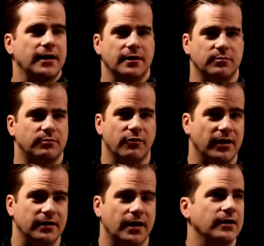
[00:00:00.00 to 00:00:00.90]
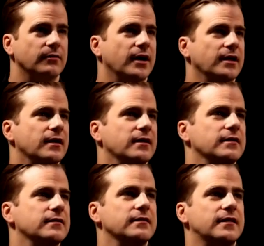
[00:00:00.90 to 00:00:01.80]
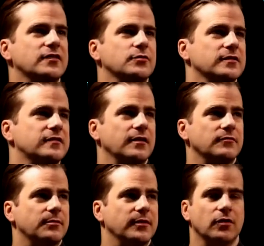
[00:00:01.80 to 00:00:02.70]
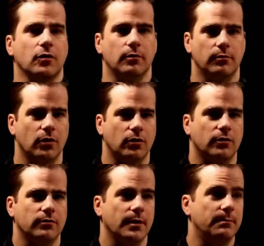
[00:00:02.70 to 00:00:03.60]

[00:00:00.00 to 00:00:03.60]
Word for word: in Britain anyway, this one seems to be taught more.